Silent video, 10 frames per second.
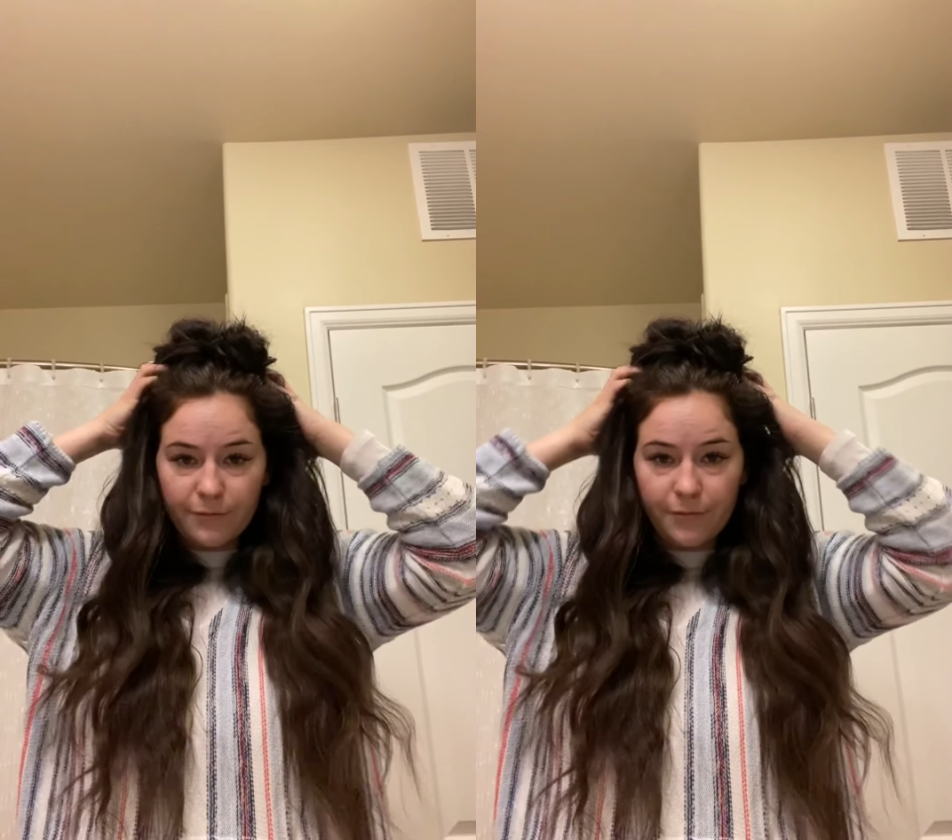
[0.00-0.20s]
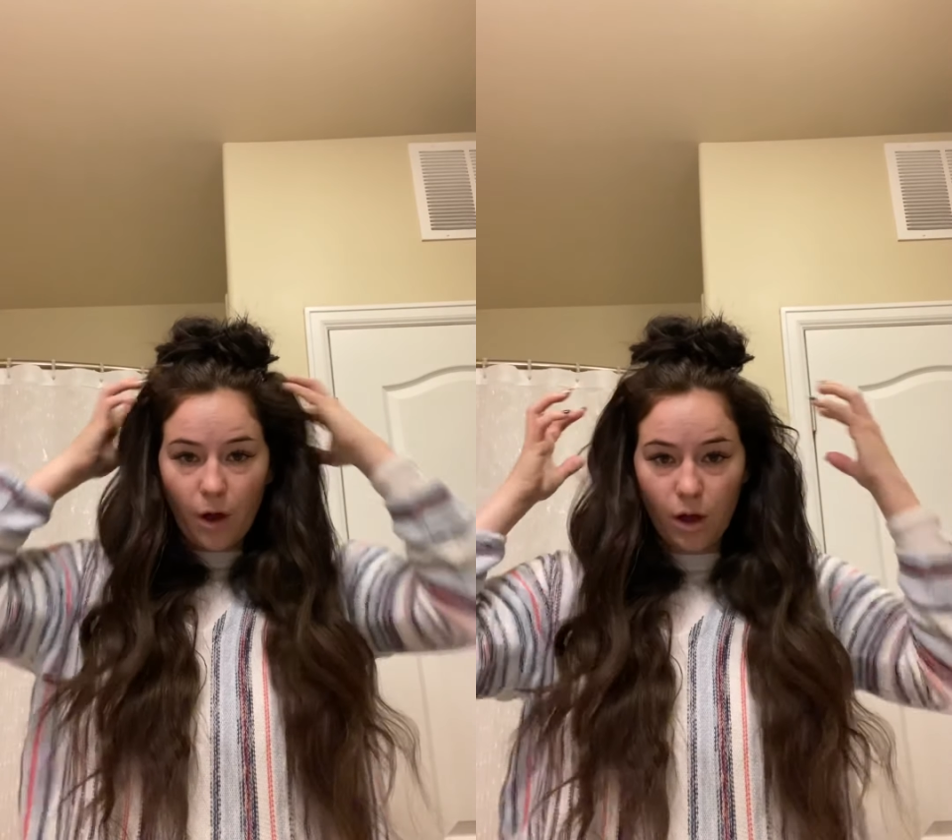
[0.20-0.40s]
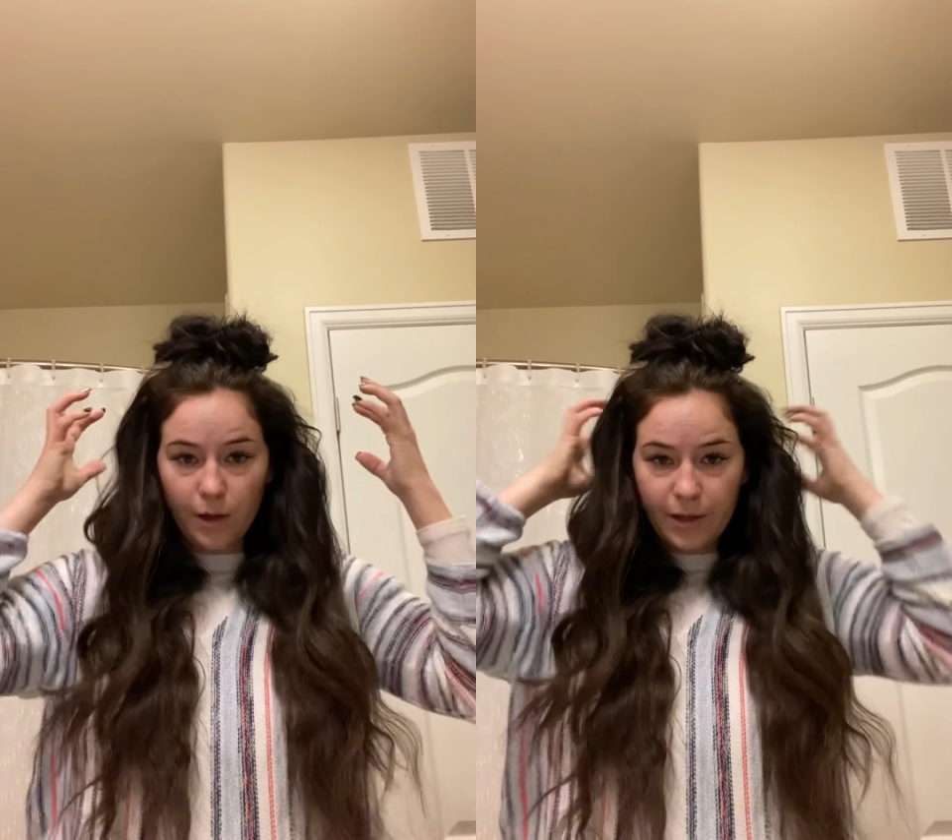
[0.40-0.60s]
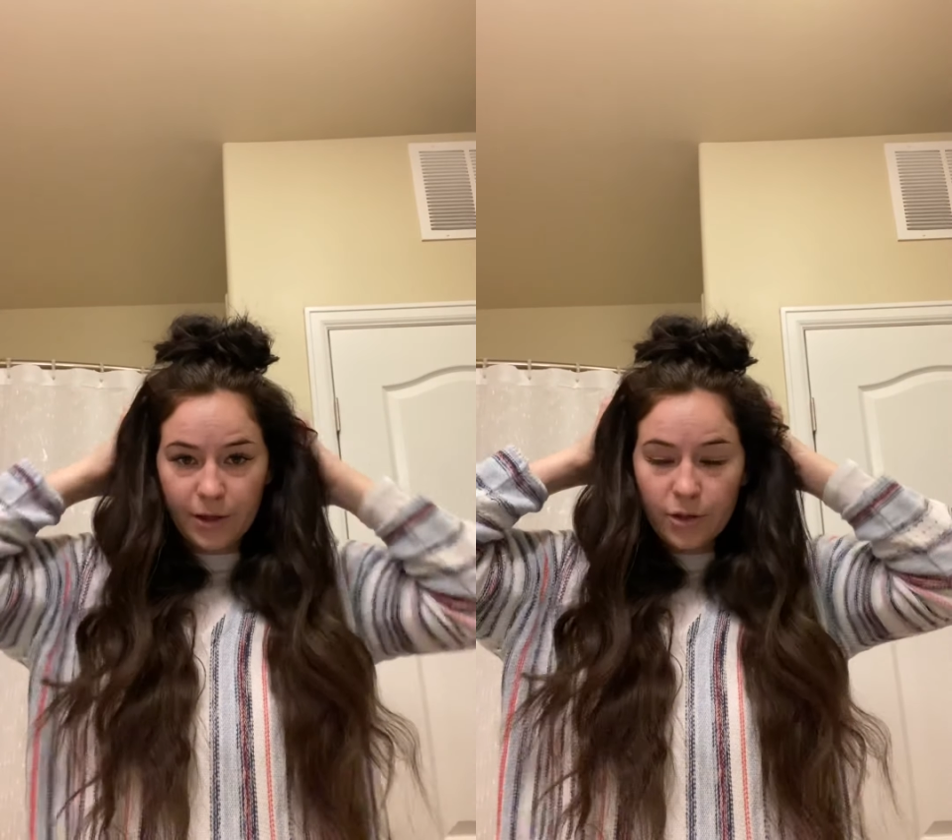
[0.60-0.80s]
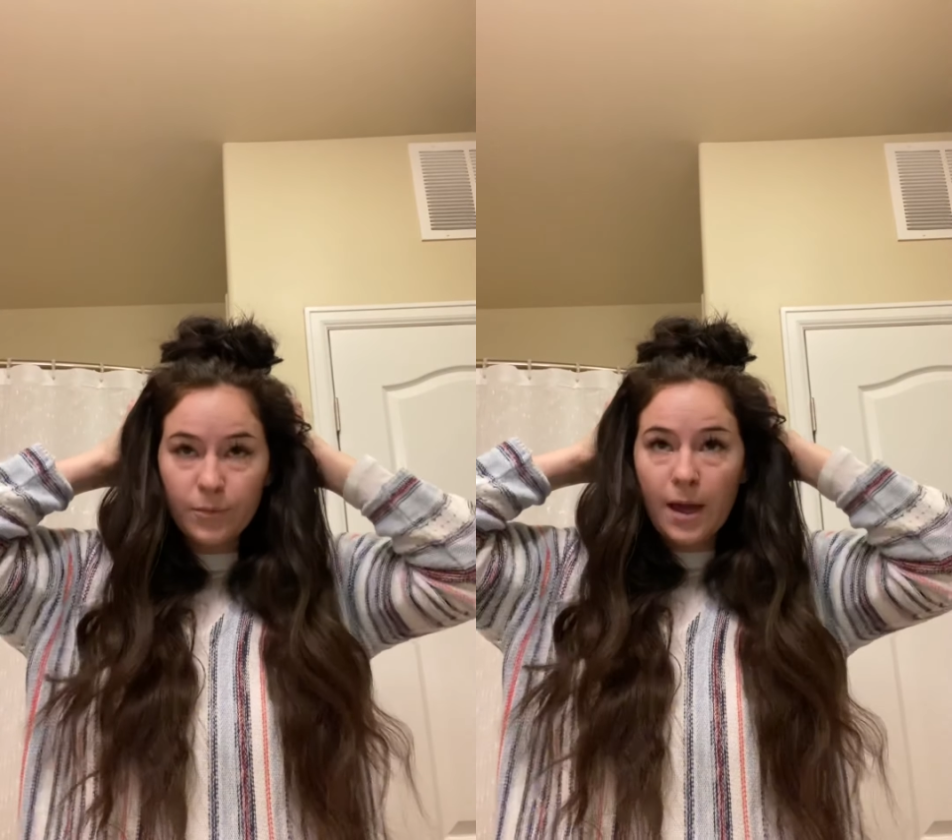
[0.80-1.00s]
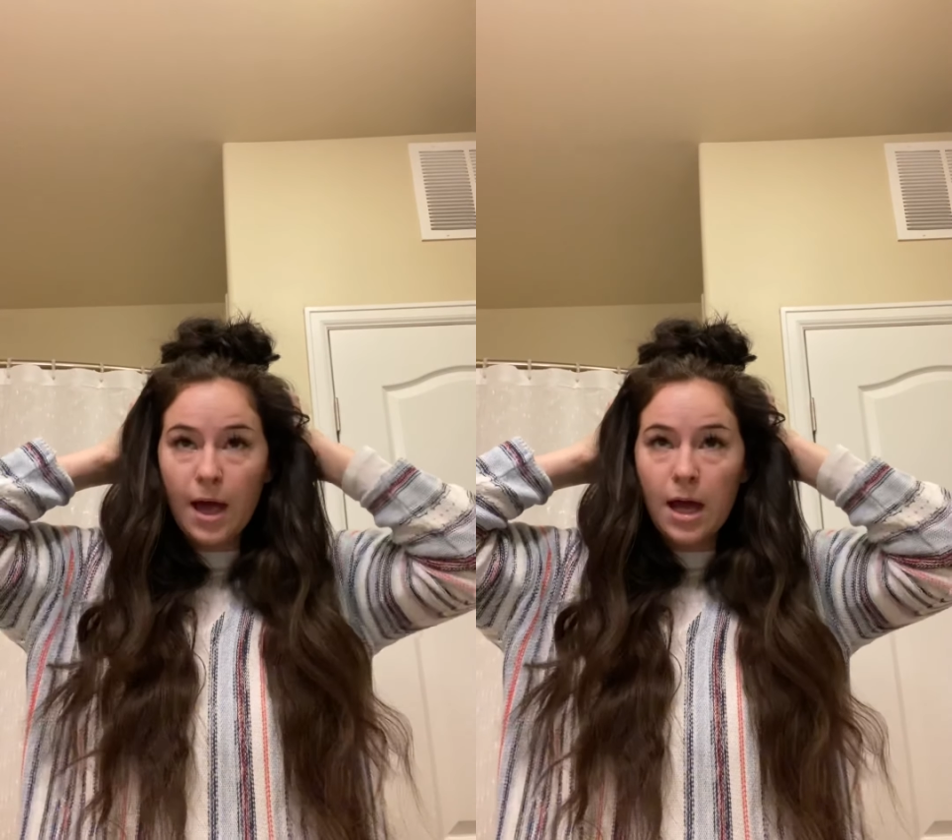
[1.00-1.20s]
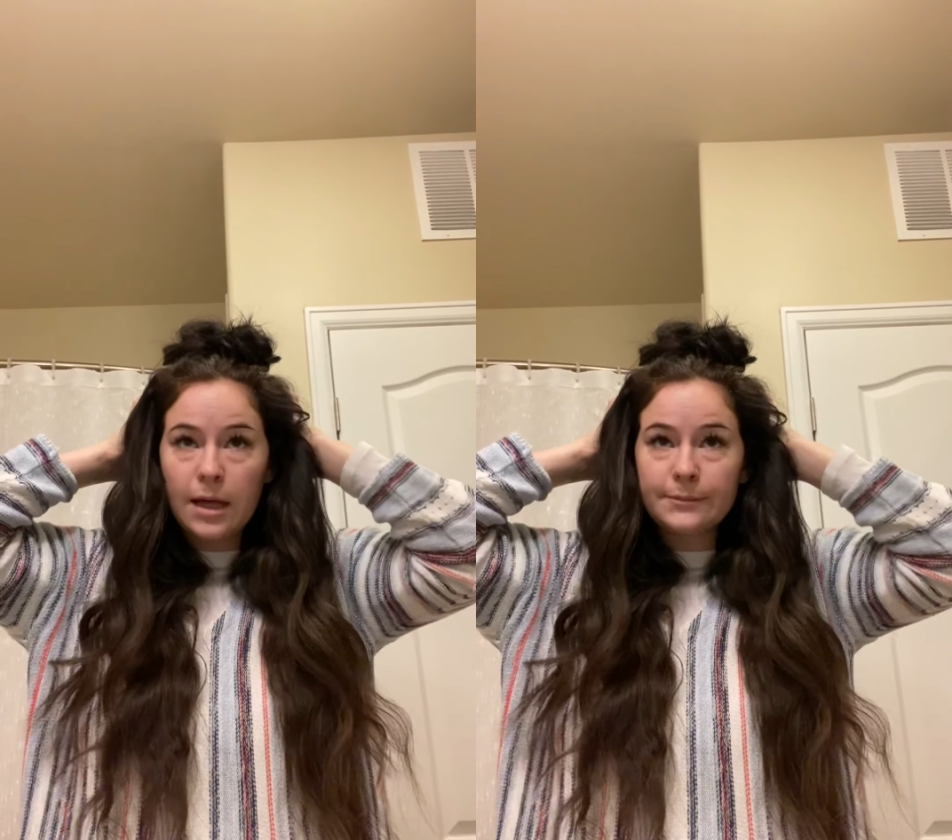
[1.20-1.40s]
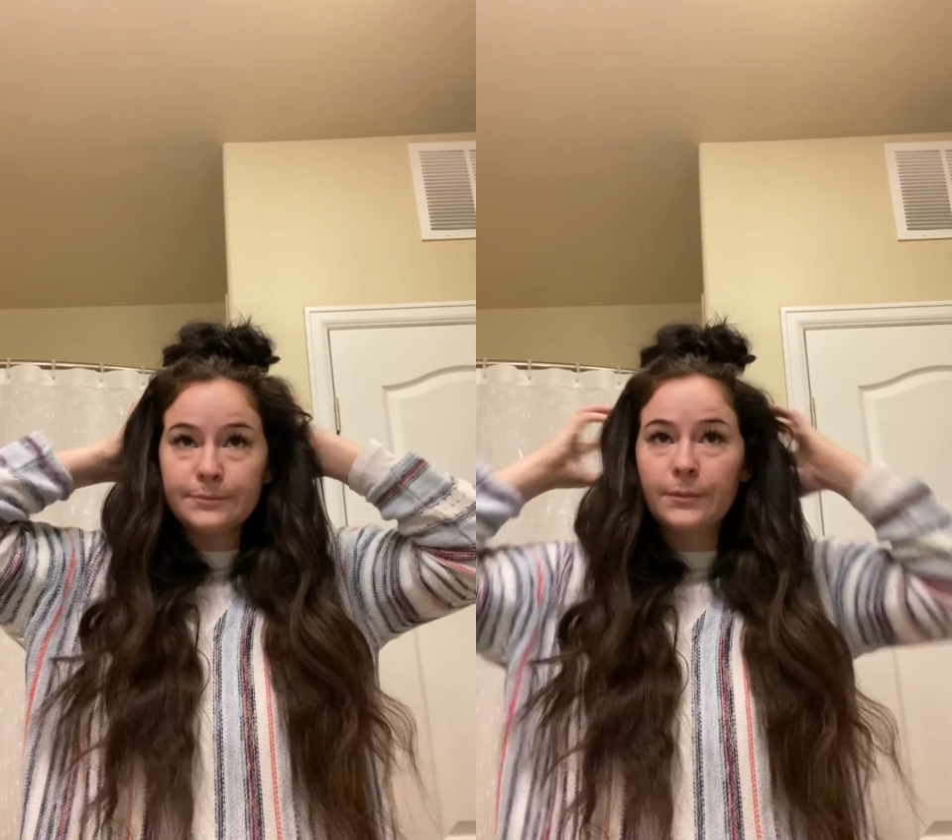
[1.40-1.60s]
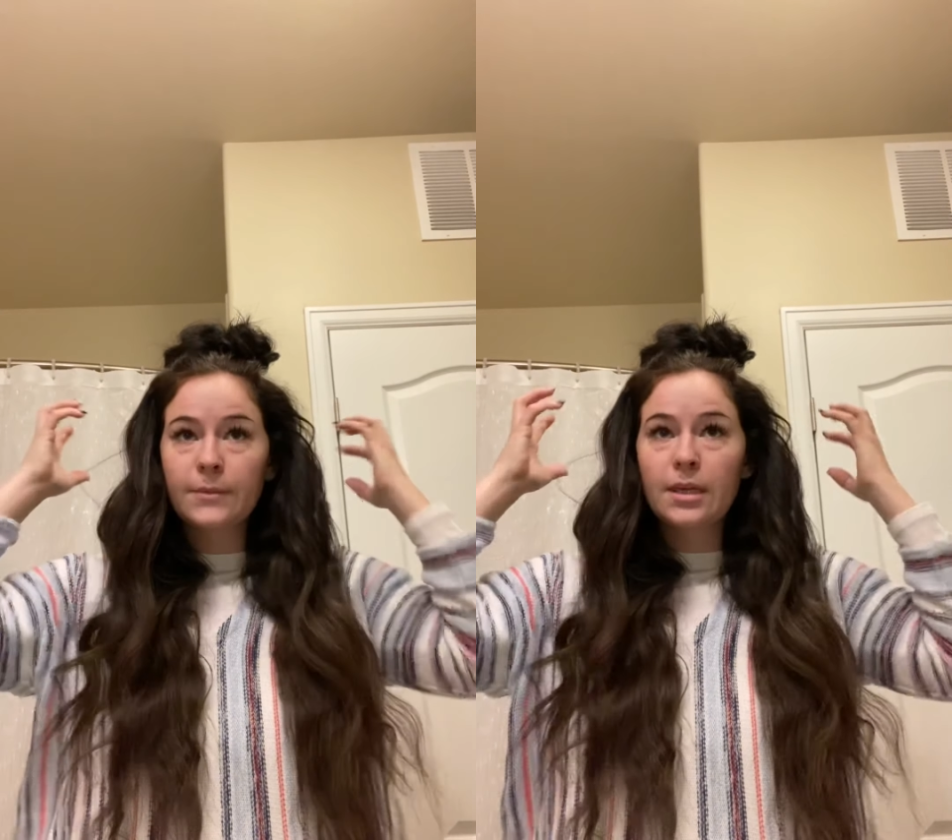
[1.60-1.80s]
volume